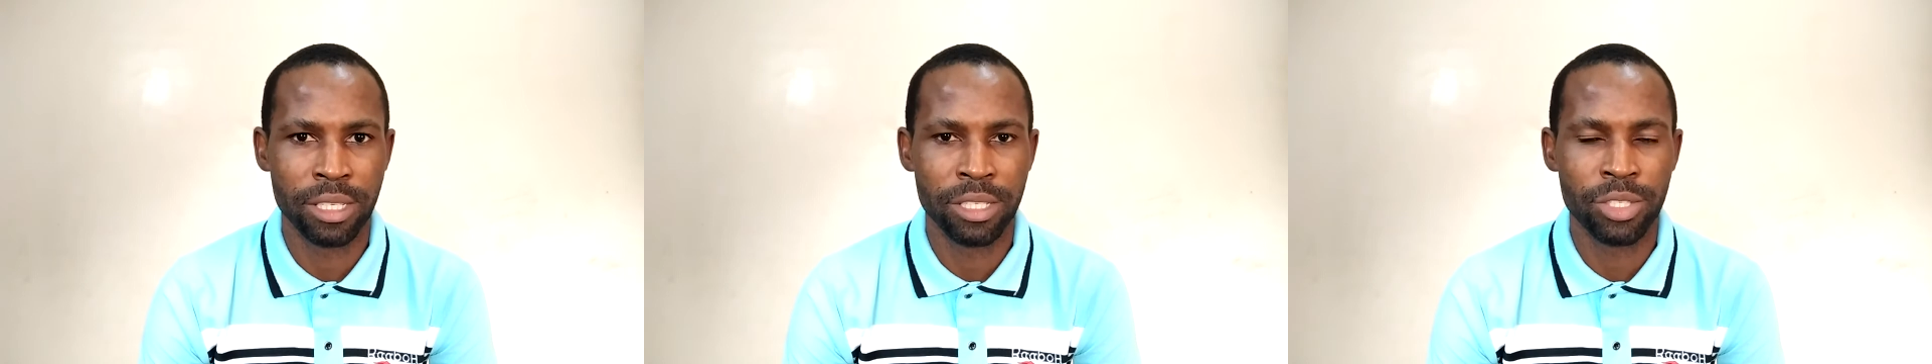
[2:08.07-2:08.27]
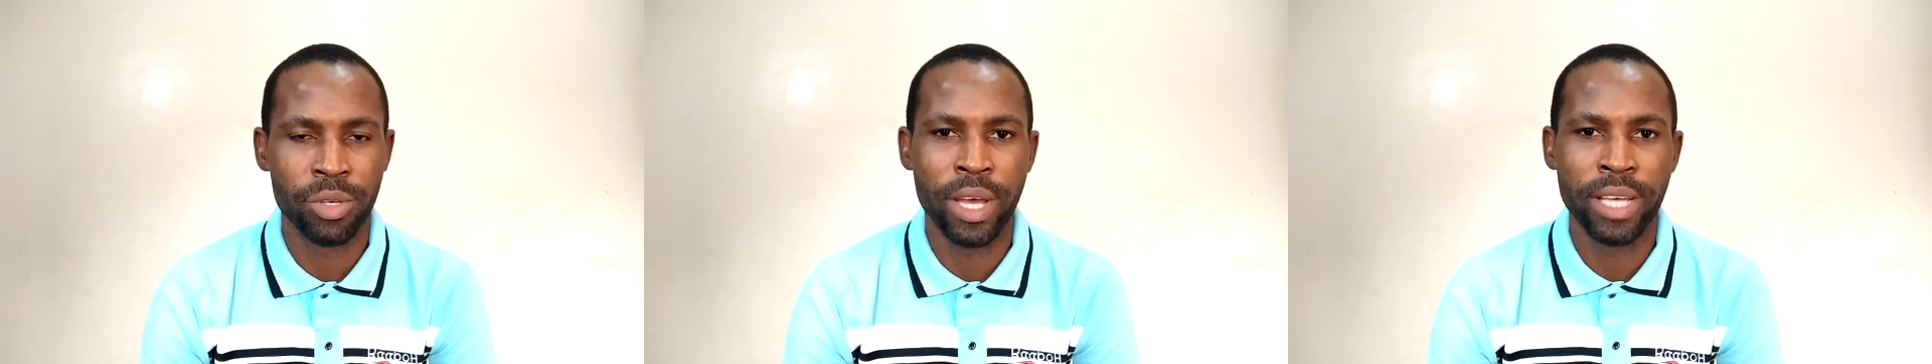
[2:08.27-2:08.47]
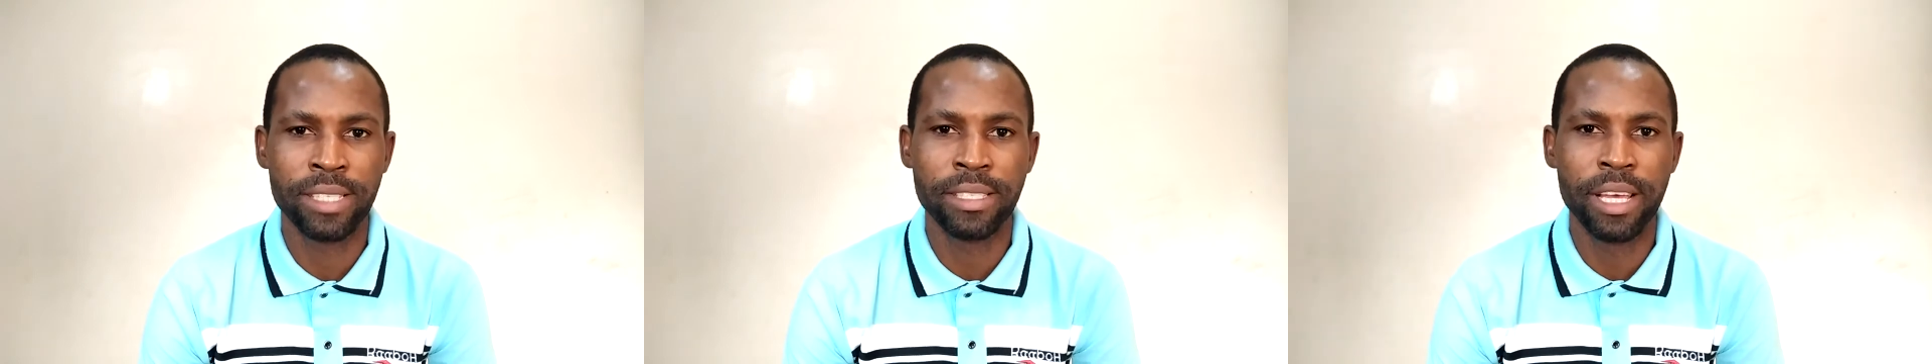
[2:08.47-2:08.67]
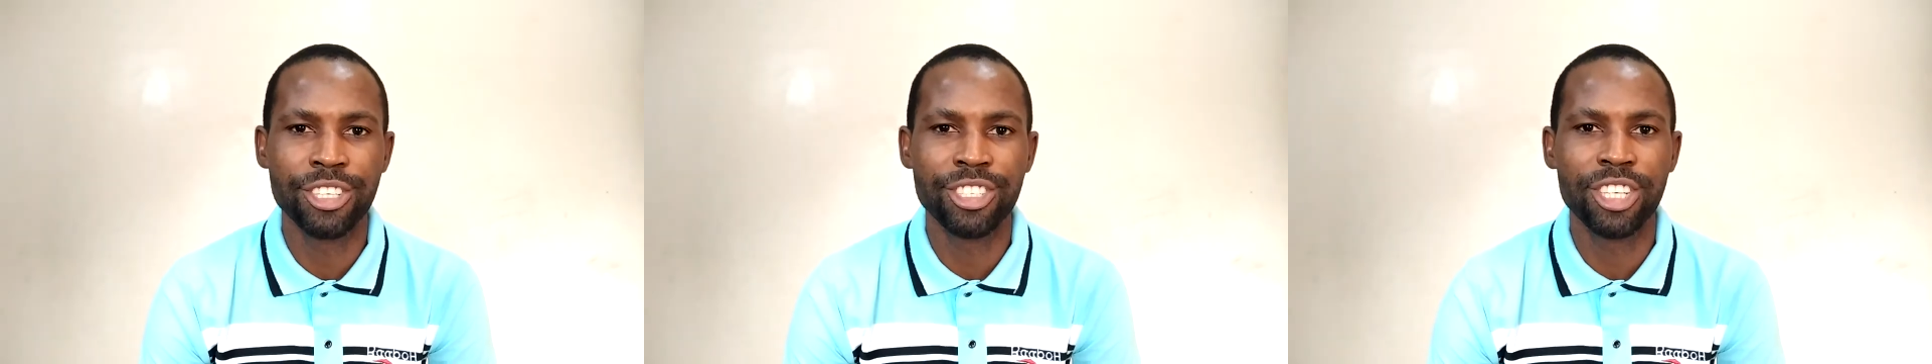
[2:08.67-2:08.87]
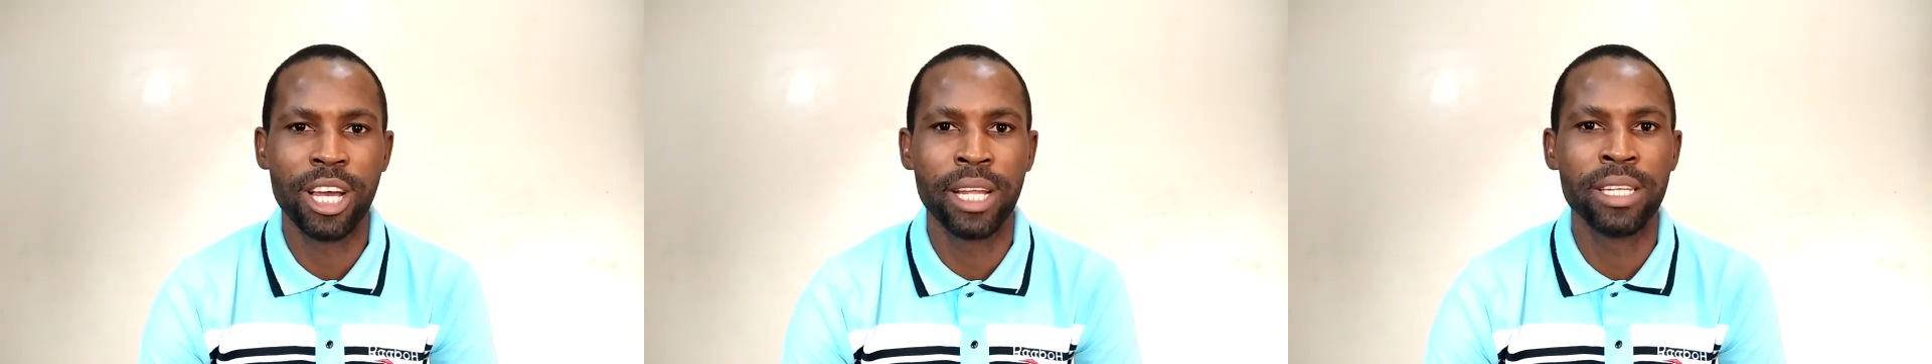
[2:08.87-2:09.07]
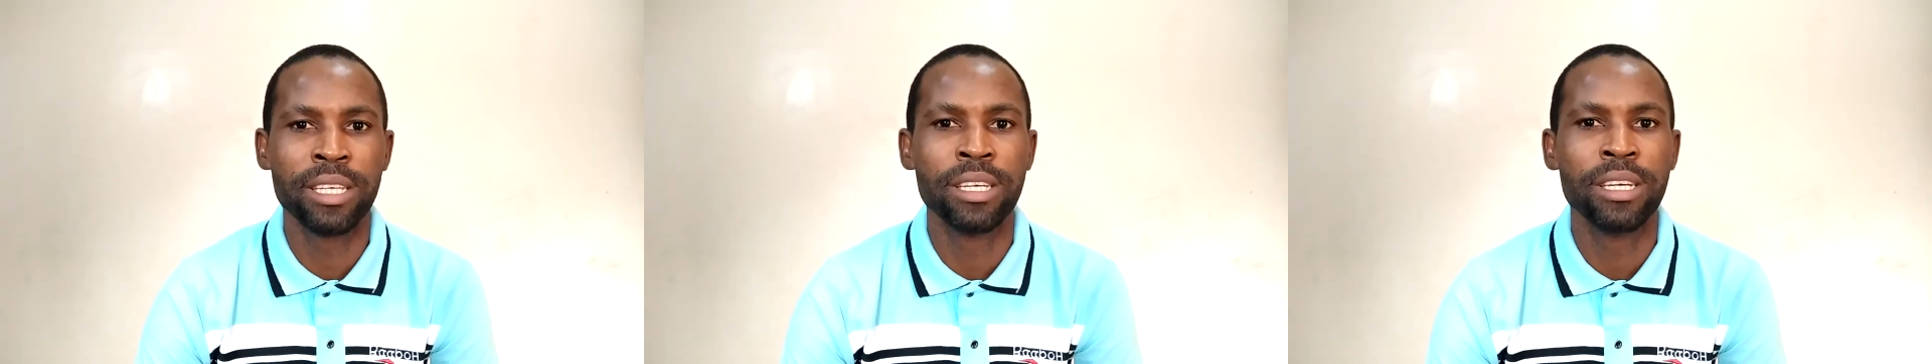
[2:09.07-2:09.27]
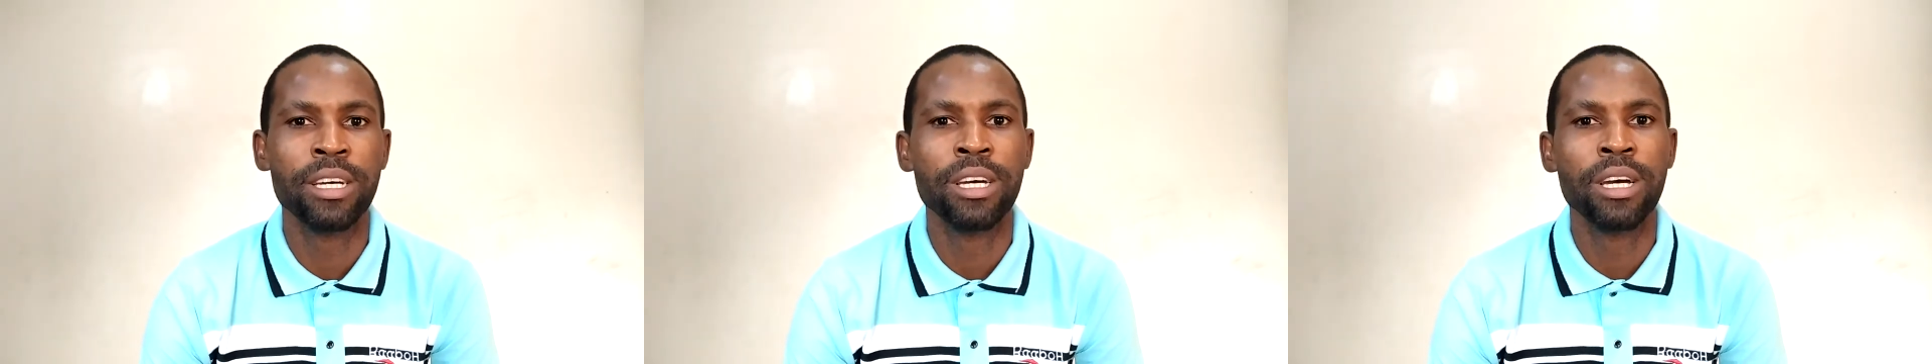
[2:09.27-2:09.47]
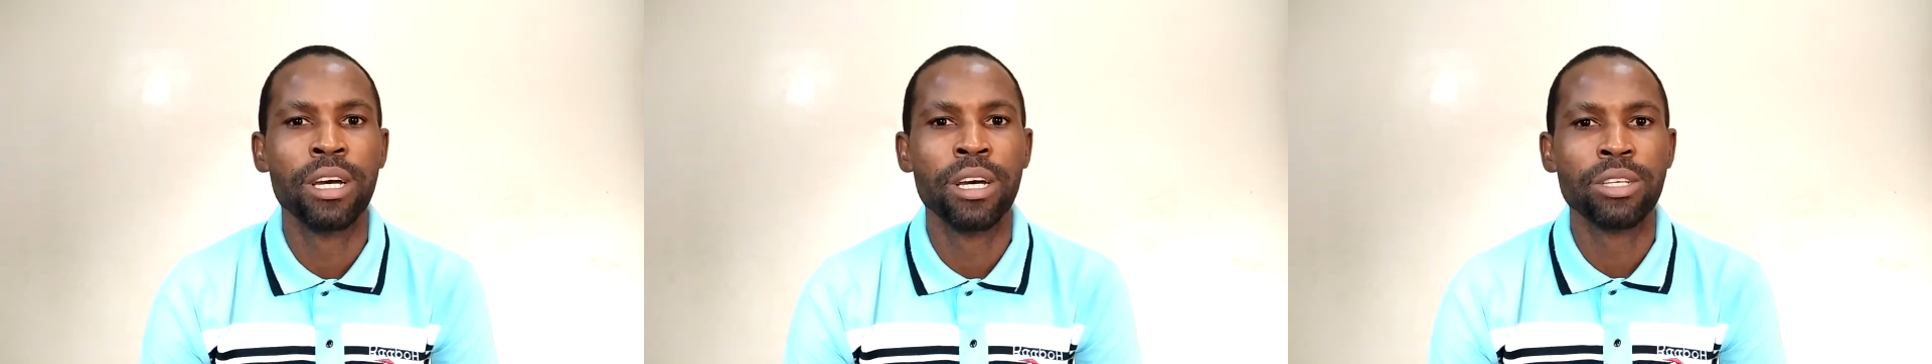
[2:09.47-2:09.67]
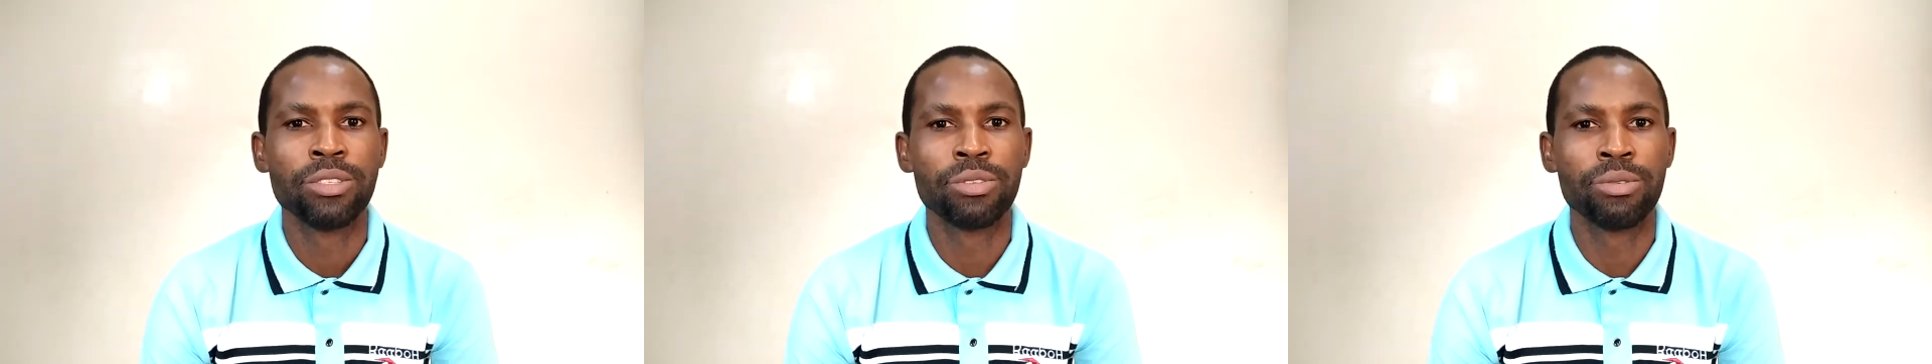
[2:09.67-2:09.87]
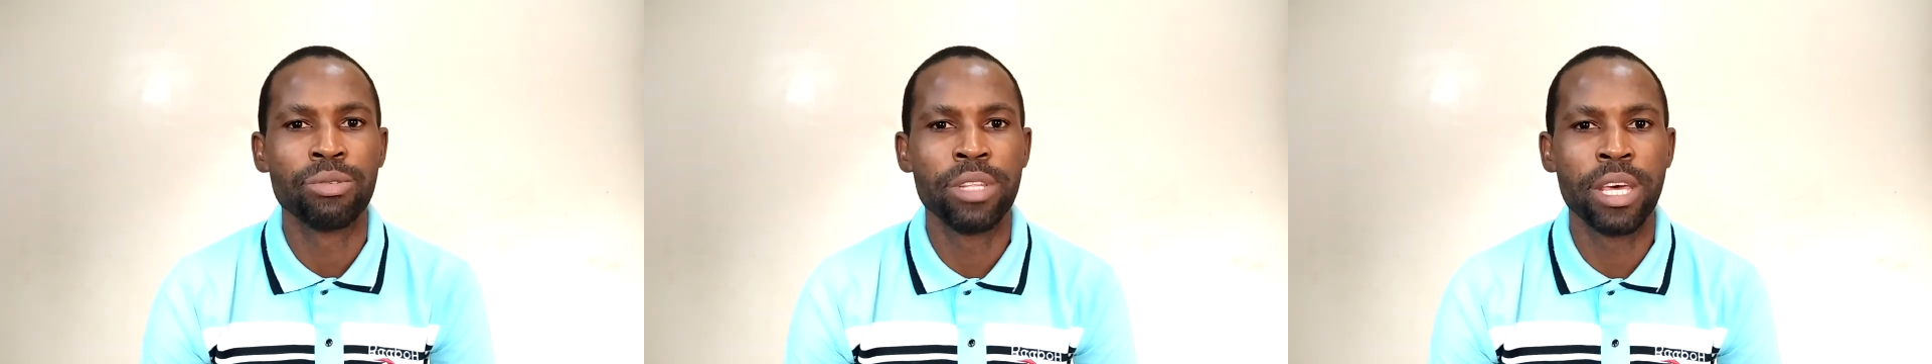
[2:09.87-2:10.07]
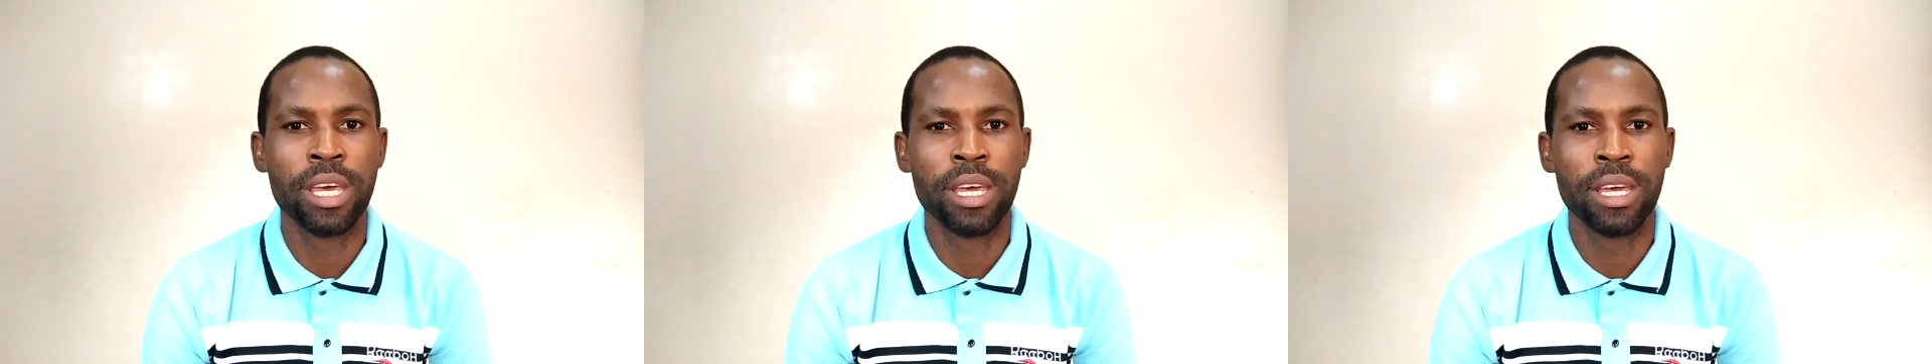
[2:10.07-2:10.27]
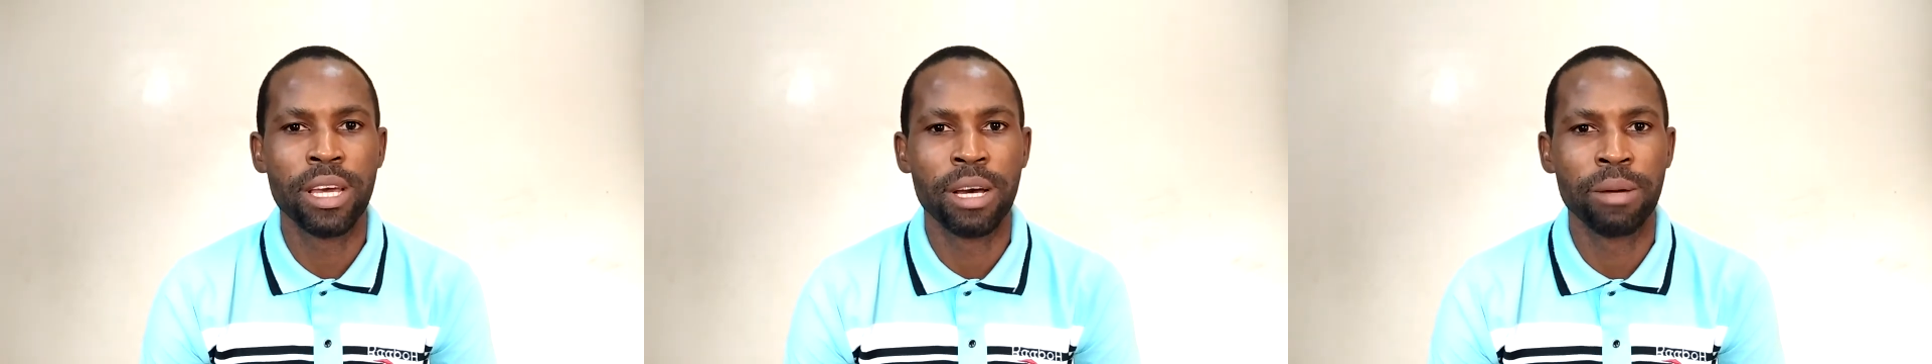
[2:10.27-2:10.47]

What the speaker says: And so essentially, today